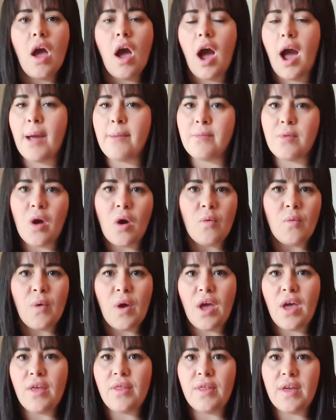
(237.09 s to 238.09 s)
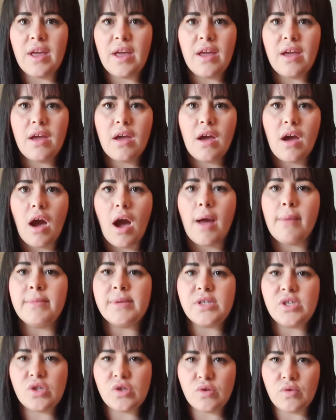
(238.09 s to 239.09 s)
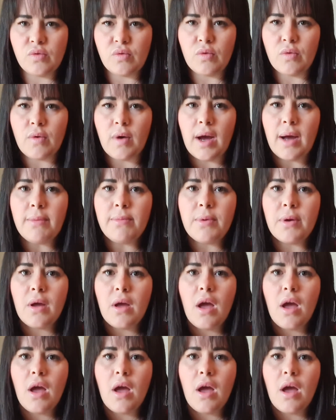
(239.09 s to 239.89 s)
I'm not worthy, I'm a screw up,